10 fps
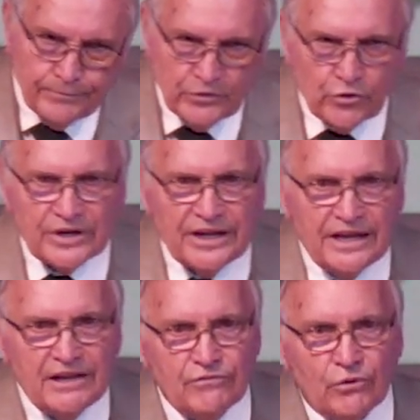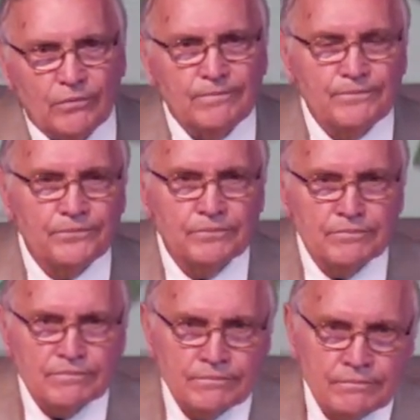You're into evil.
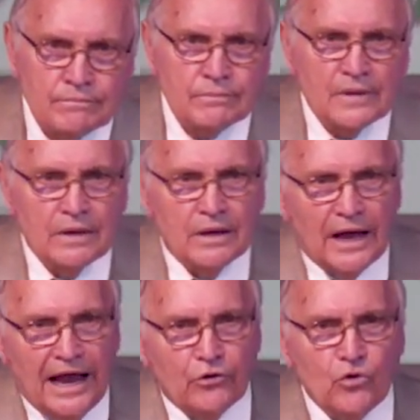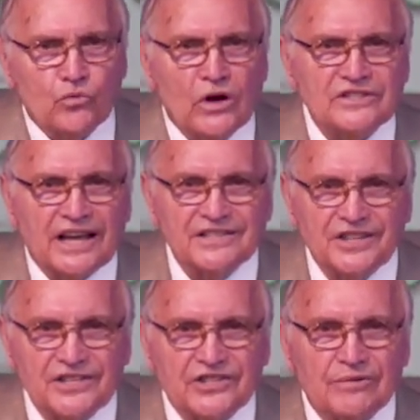And who runs that
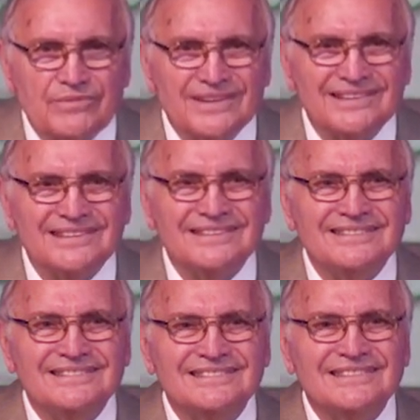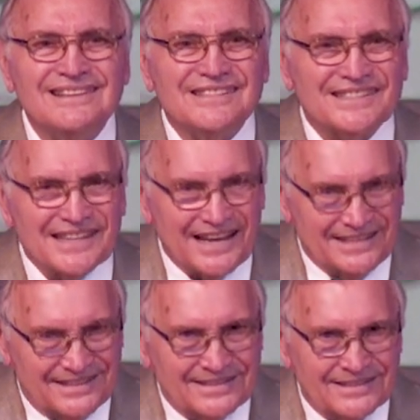system?
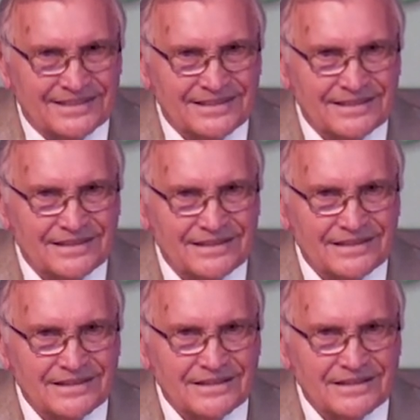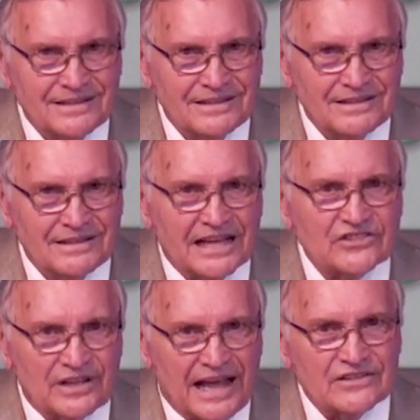Satan. That's,
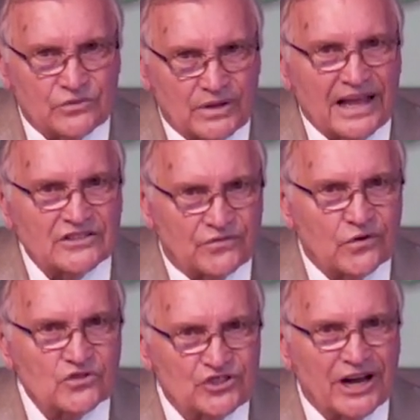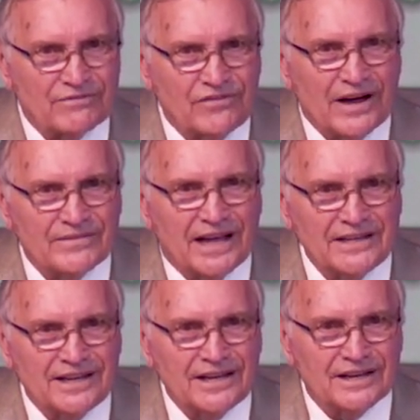that's, that's 1 John 5
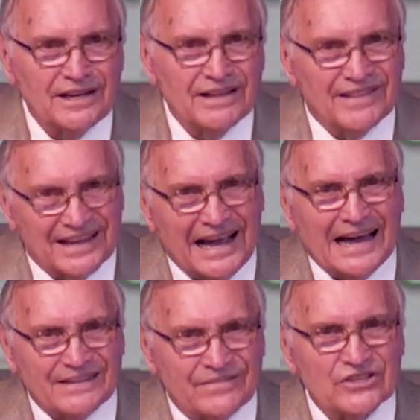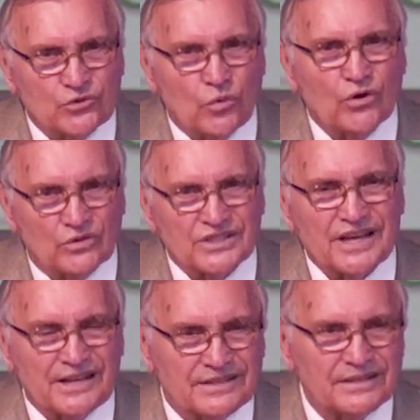19 the God of this world,
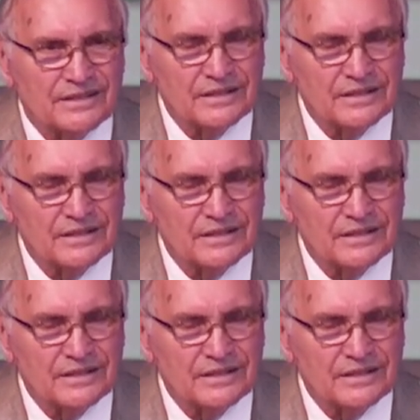Satan.